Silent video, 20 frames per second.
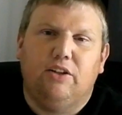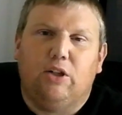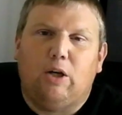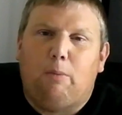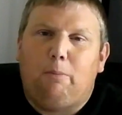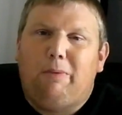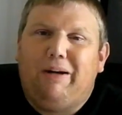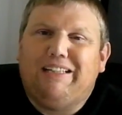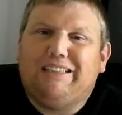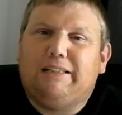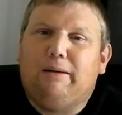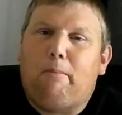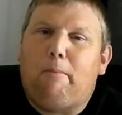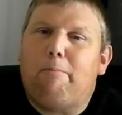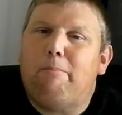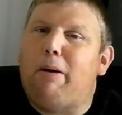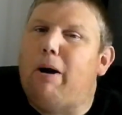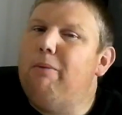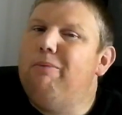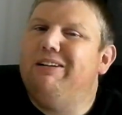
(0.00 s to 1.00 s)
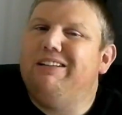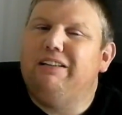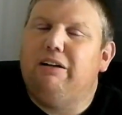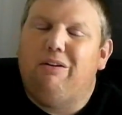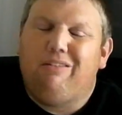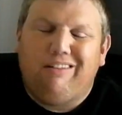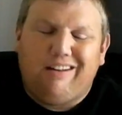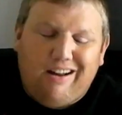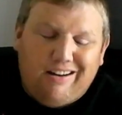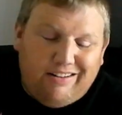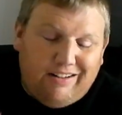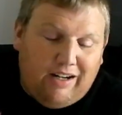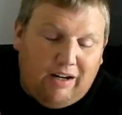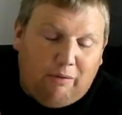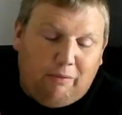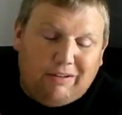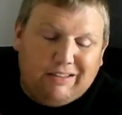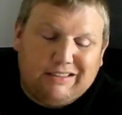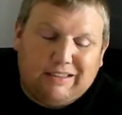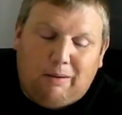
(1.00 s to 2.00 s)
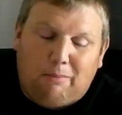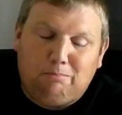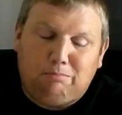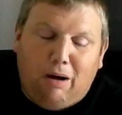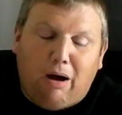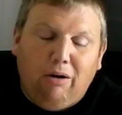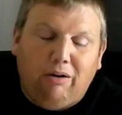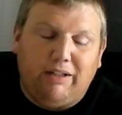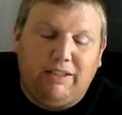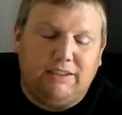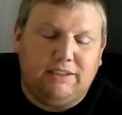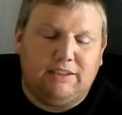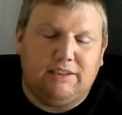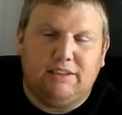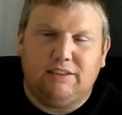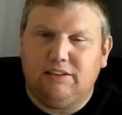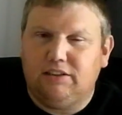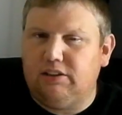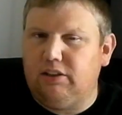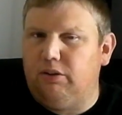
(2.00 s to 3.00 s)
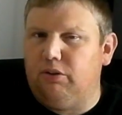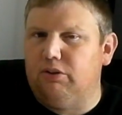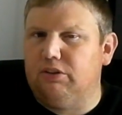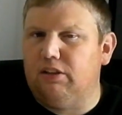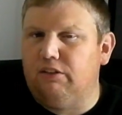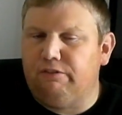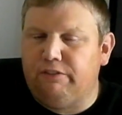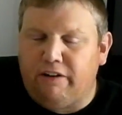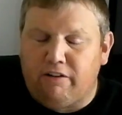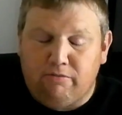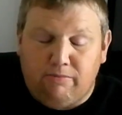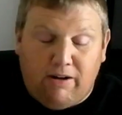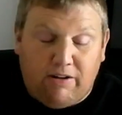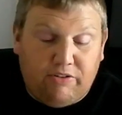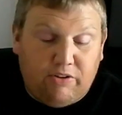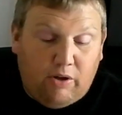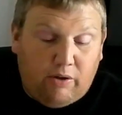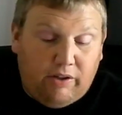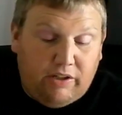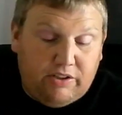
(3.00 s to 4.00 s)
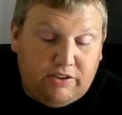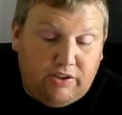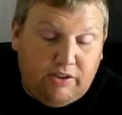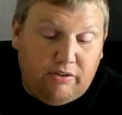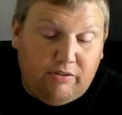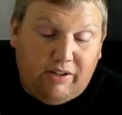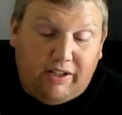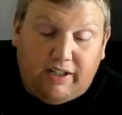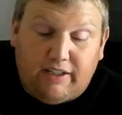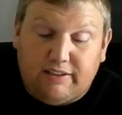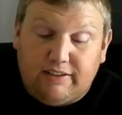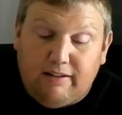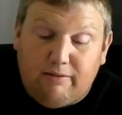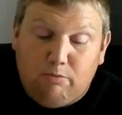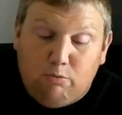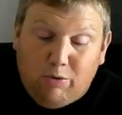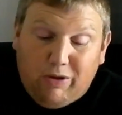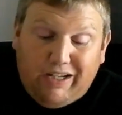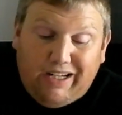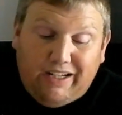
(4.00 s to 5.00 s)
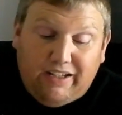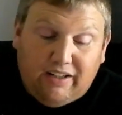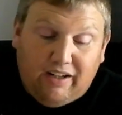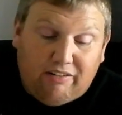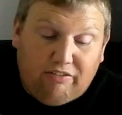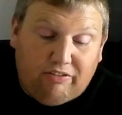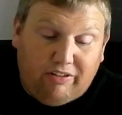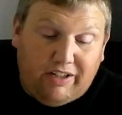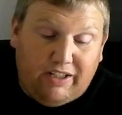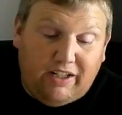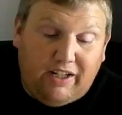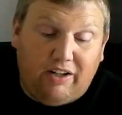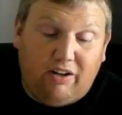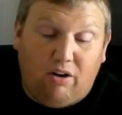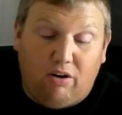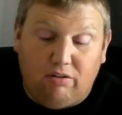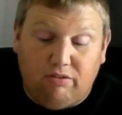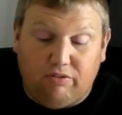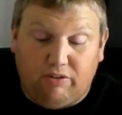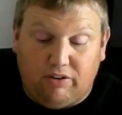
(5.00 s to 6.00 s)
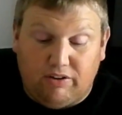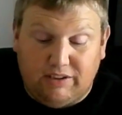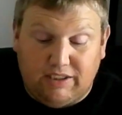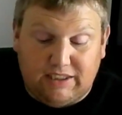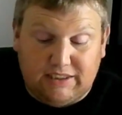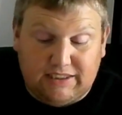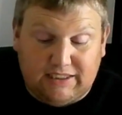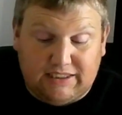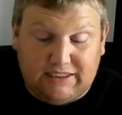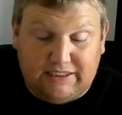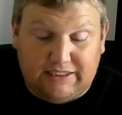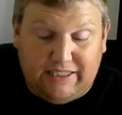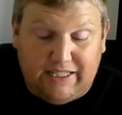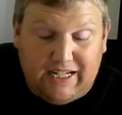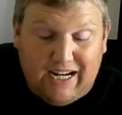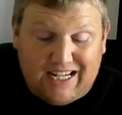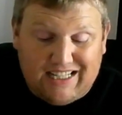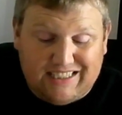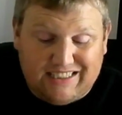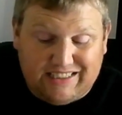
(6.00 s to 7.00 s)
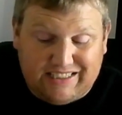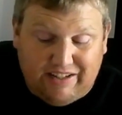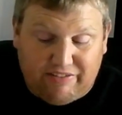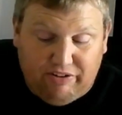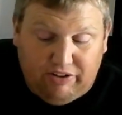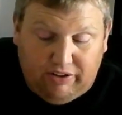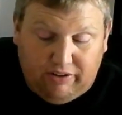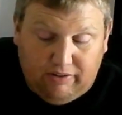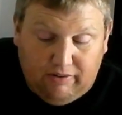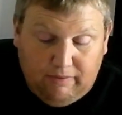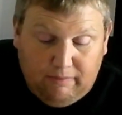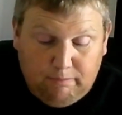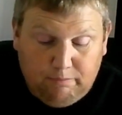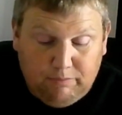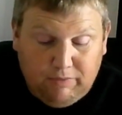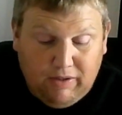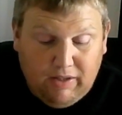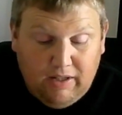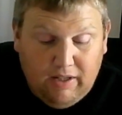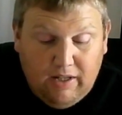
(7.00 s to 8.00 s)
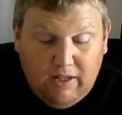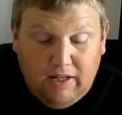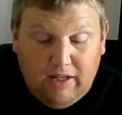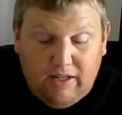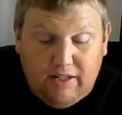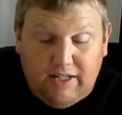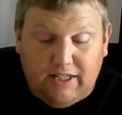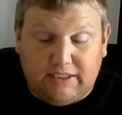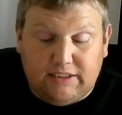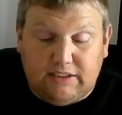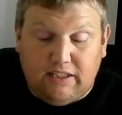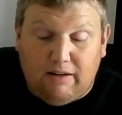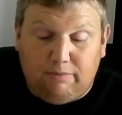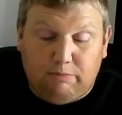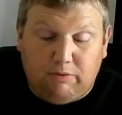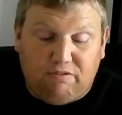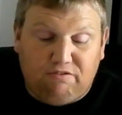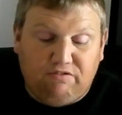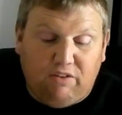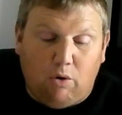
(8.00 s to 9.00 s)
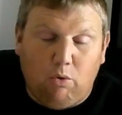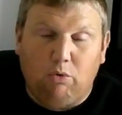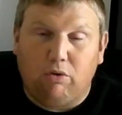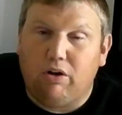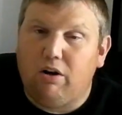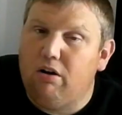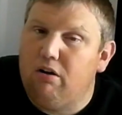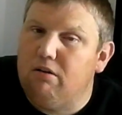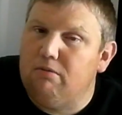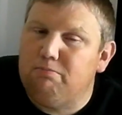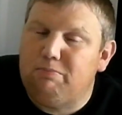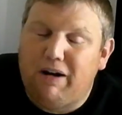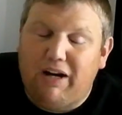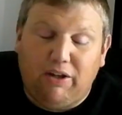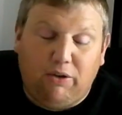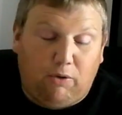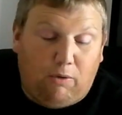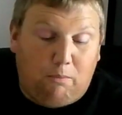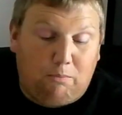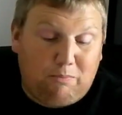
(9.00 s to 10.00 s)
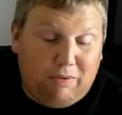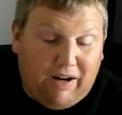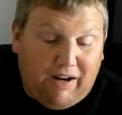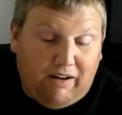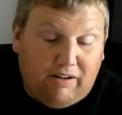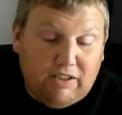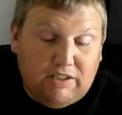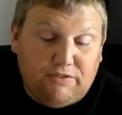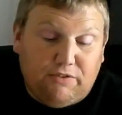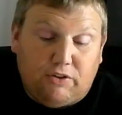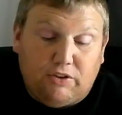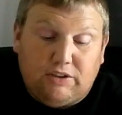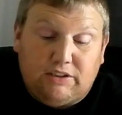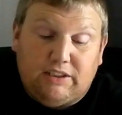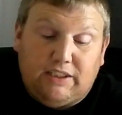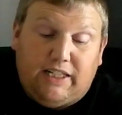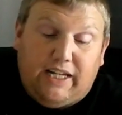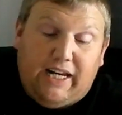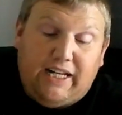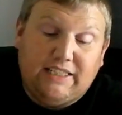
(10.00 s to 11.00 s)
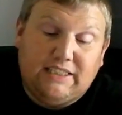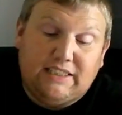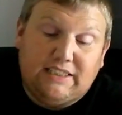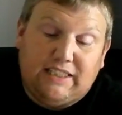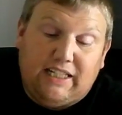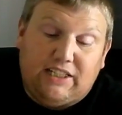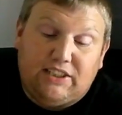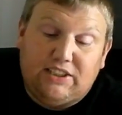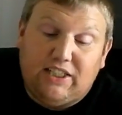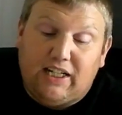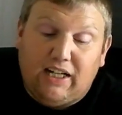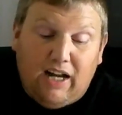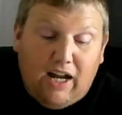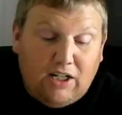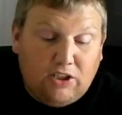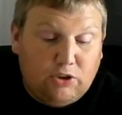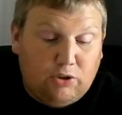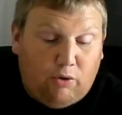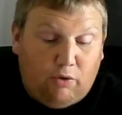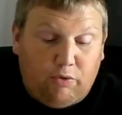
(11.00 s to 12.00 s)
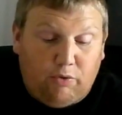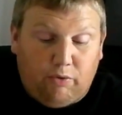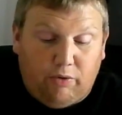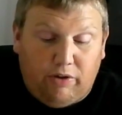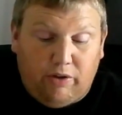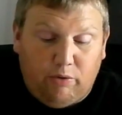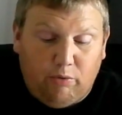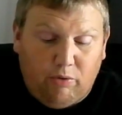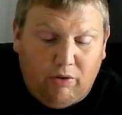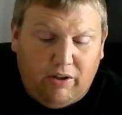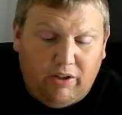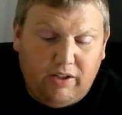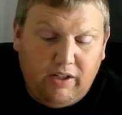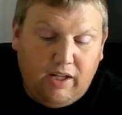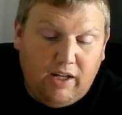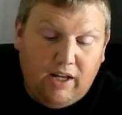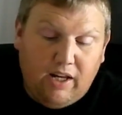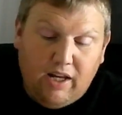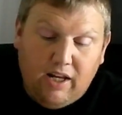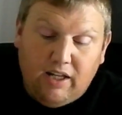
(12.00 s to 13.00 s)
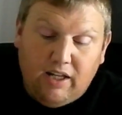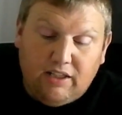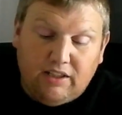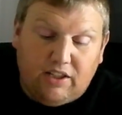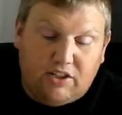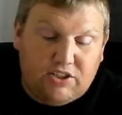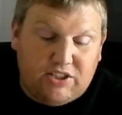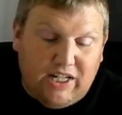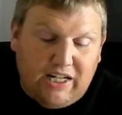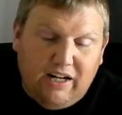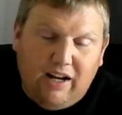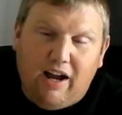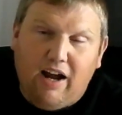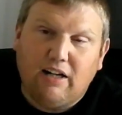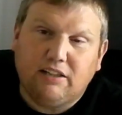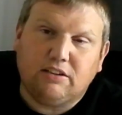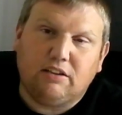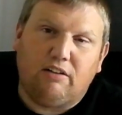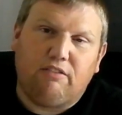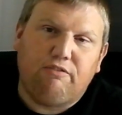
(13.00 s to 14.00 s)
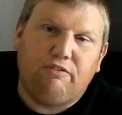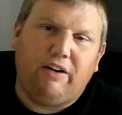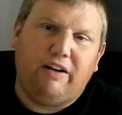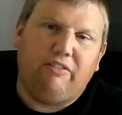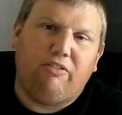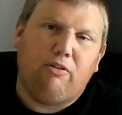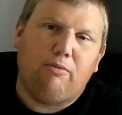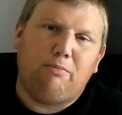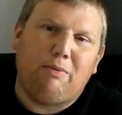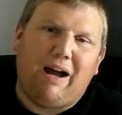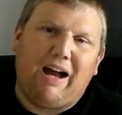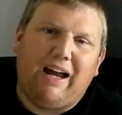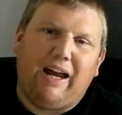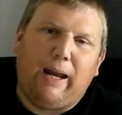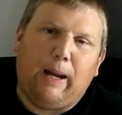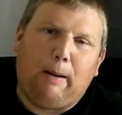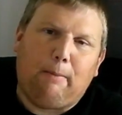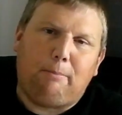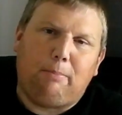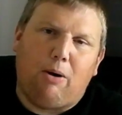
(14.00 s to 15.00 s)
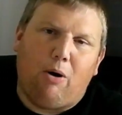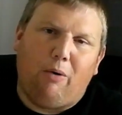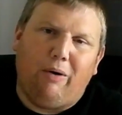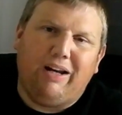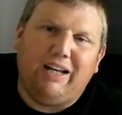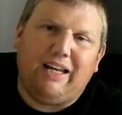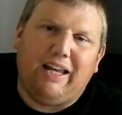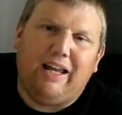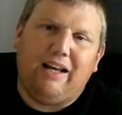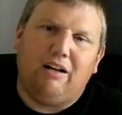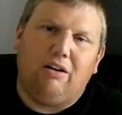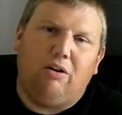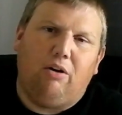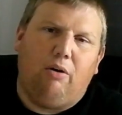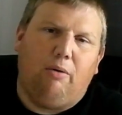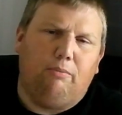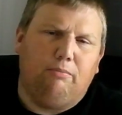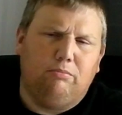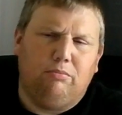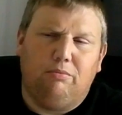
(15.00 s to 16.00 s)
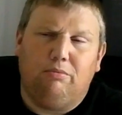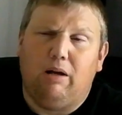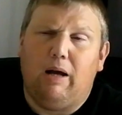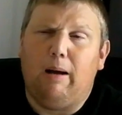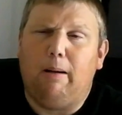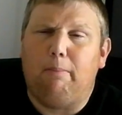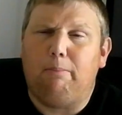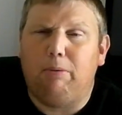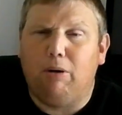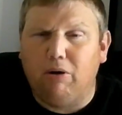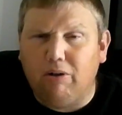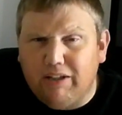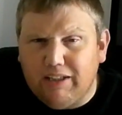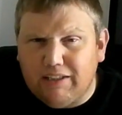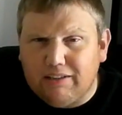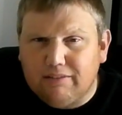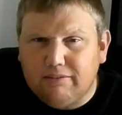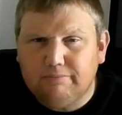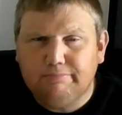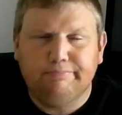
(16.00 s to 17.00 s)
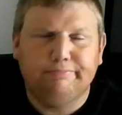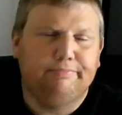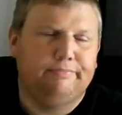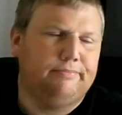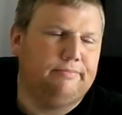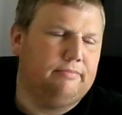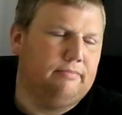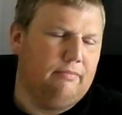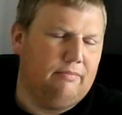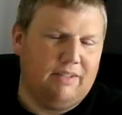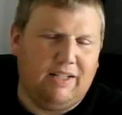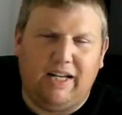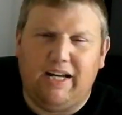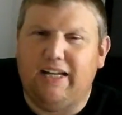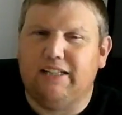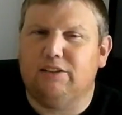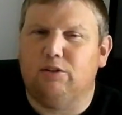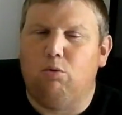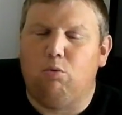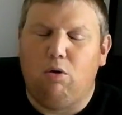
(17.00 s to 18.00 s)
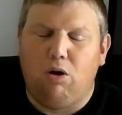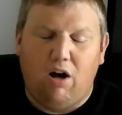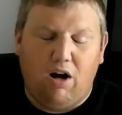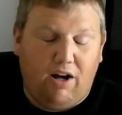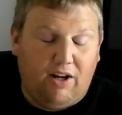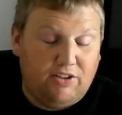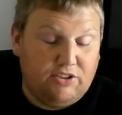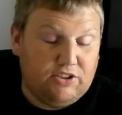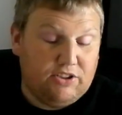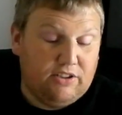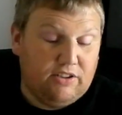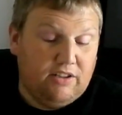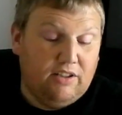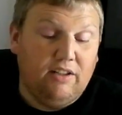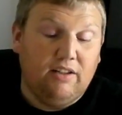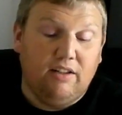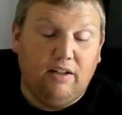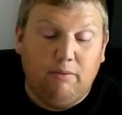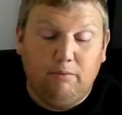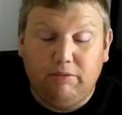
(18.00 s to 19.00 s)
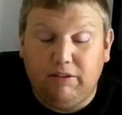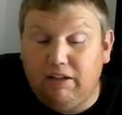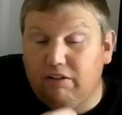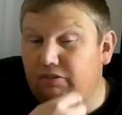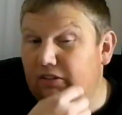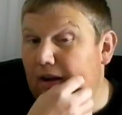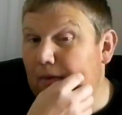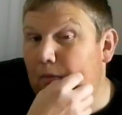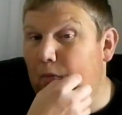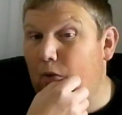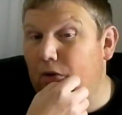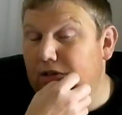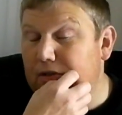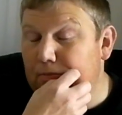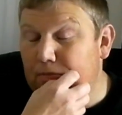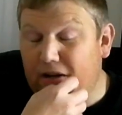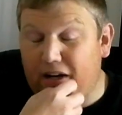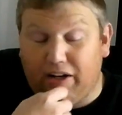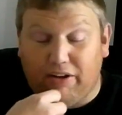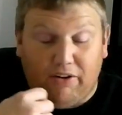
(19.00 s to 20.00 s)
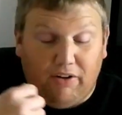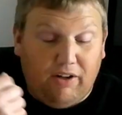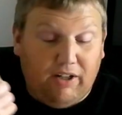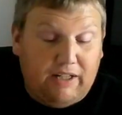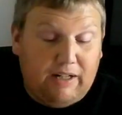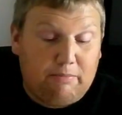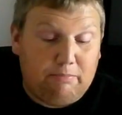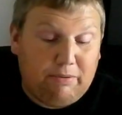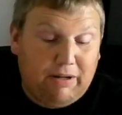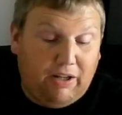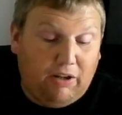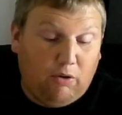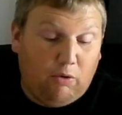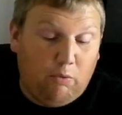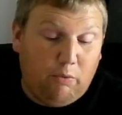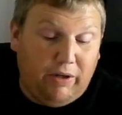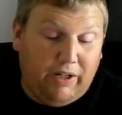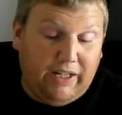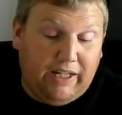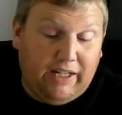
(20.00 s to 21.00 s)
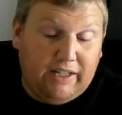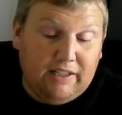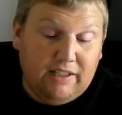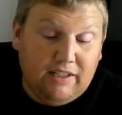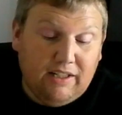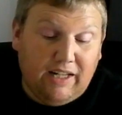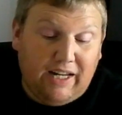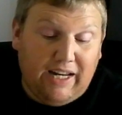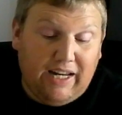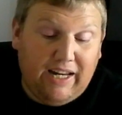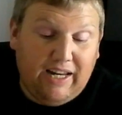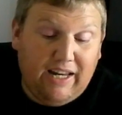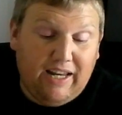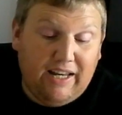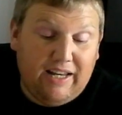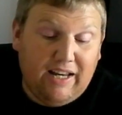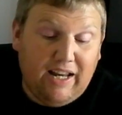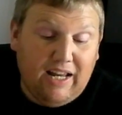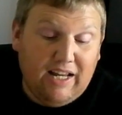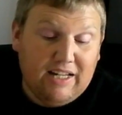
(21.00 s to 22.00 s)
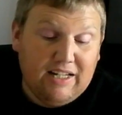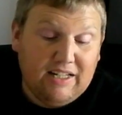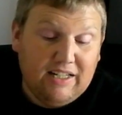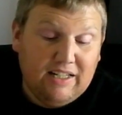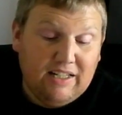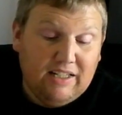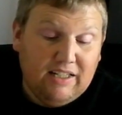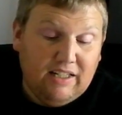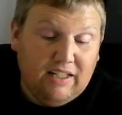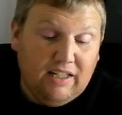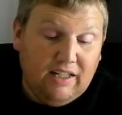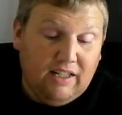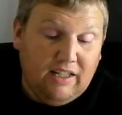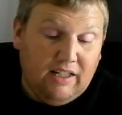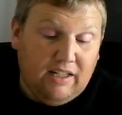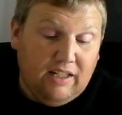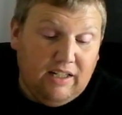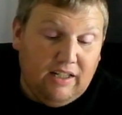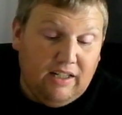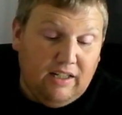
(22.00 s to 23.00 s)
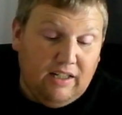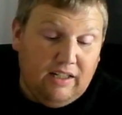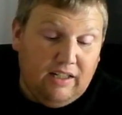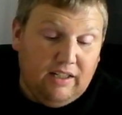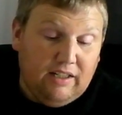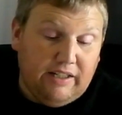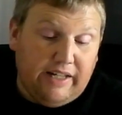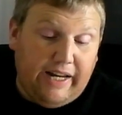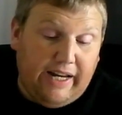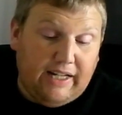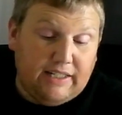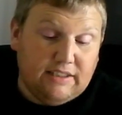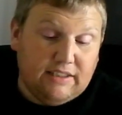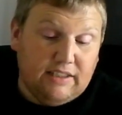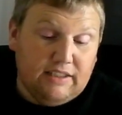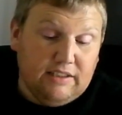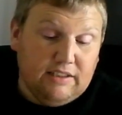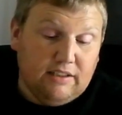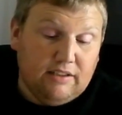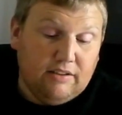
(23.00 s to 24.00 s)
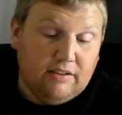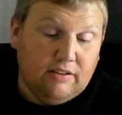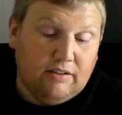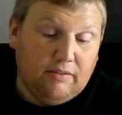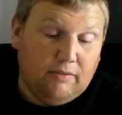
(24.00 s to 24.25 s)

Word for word: There's going to be some booming going on here with some points. Sooners are favored by 32. I got them winning, covering, and over on the 67. Next up, the 4-0 Baylor Bears versus the Kansas State Jayhawks, who are 3-1. The Jayhawks are favored by a point and home. A point? That's a wash. Giving that point to Baylor. I got Baylor winning in Kansas.